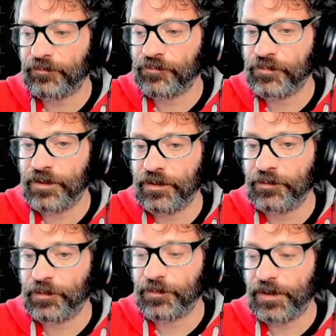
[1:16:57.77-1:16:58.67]
Really
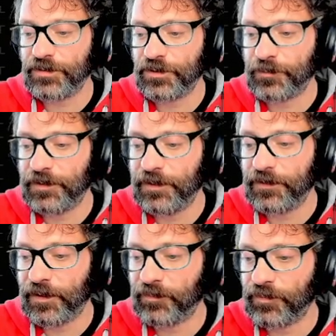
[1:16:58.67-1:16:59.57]
want to make sure we hit
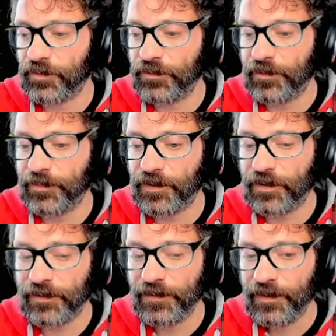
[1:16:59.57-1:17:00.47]
that bruiser, but I
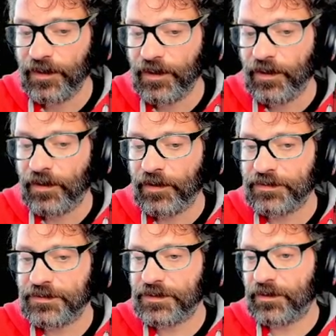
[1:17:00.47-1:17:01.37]

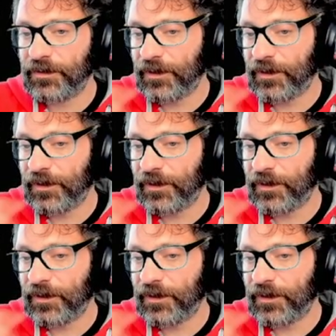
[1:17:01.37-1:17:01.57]
don't